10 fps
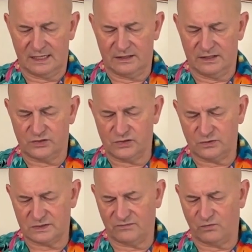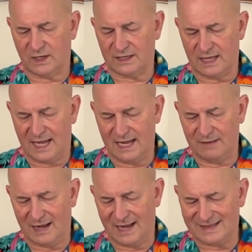the juice of one
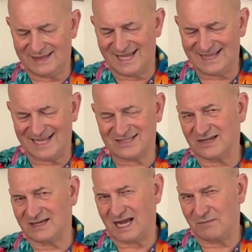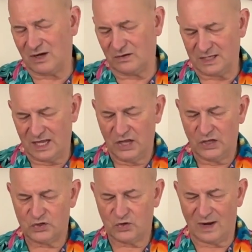lime, I think that's going to come out
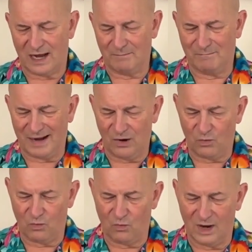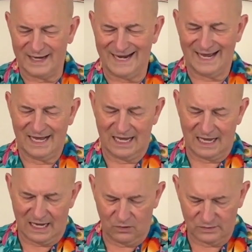to about 1
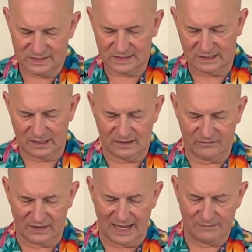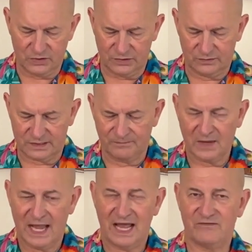ounce of lime juice.
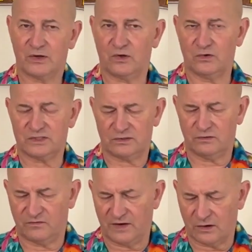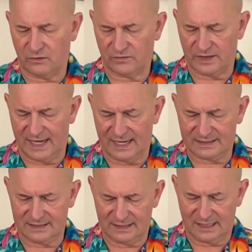If it goes too far over
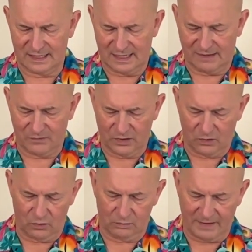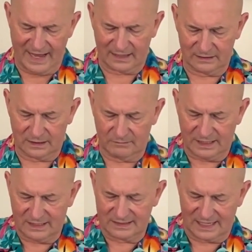that, I'm going to hold back a little bit
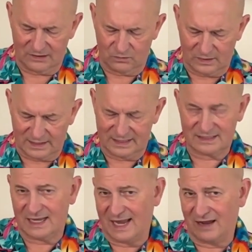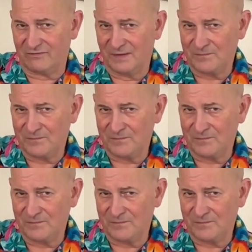because I don't want this to have